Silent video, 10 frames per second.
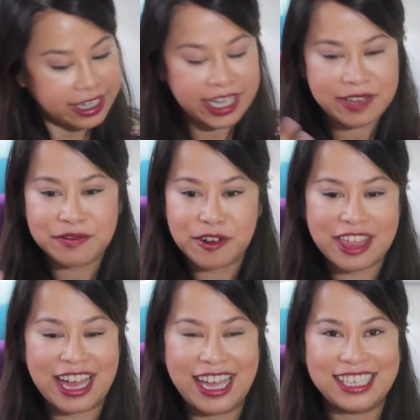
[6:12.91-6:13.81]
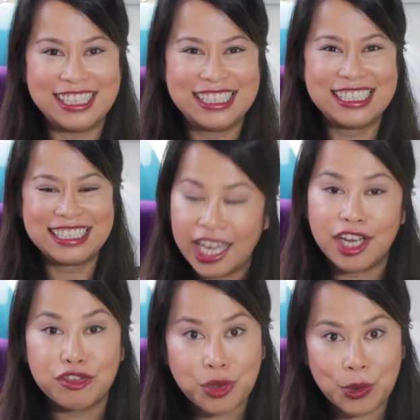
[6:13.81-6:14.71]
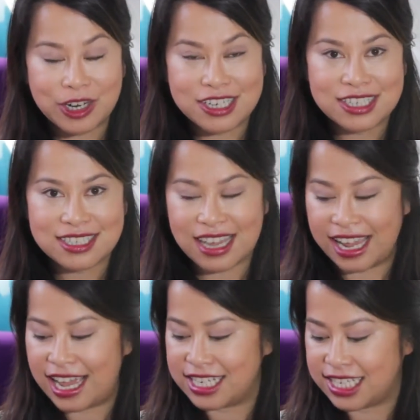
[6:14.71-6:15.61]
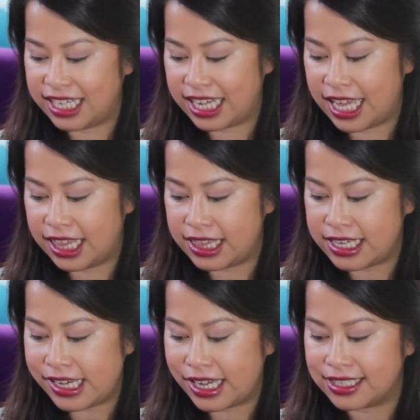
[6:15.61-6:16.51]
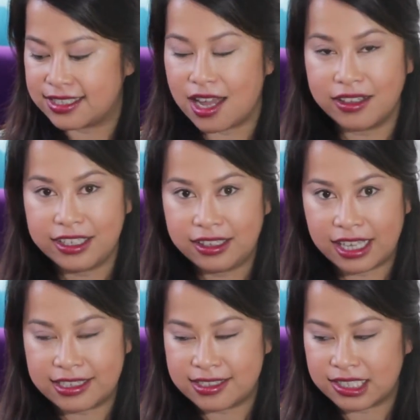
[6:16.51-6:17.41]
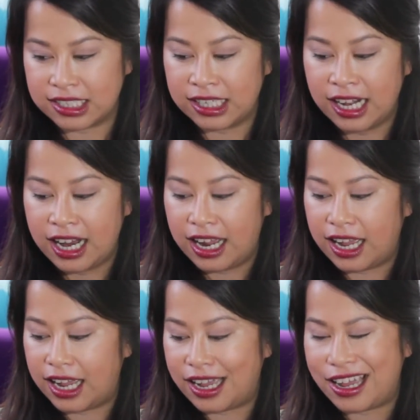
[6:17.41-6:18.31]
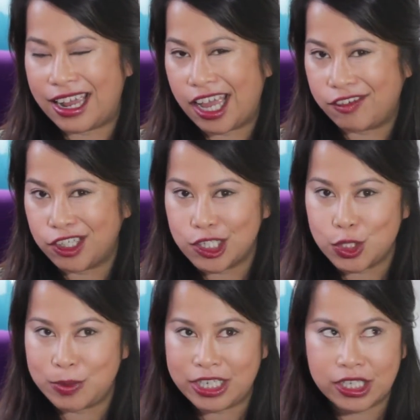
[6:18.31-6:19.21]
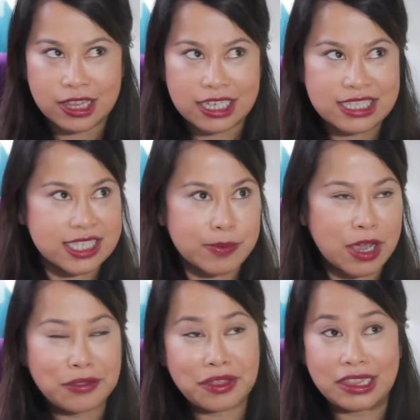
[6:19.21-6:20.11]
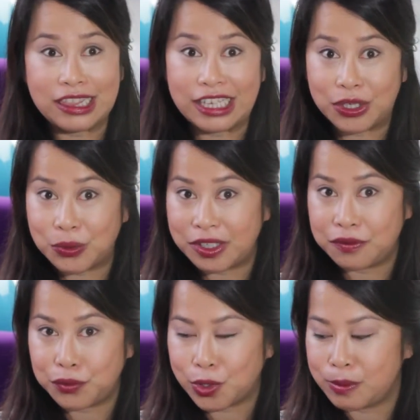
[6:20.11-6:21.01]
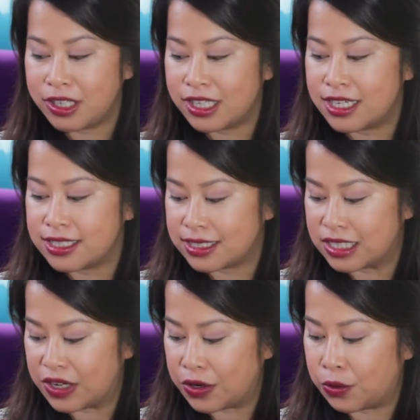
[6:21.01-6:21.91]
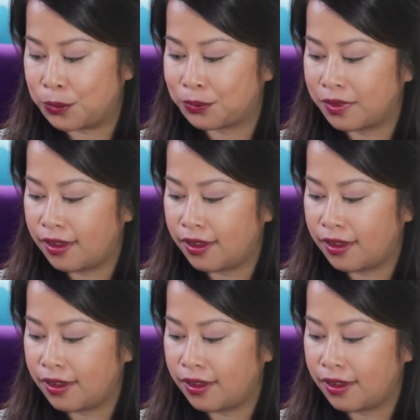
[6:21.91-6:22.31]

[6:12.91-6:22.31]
aim for that. And of course, I had to get the solid cleanser. I haven't heard too many good things about the liquid formula, so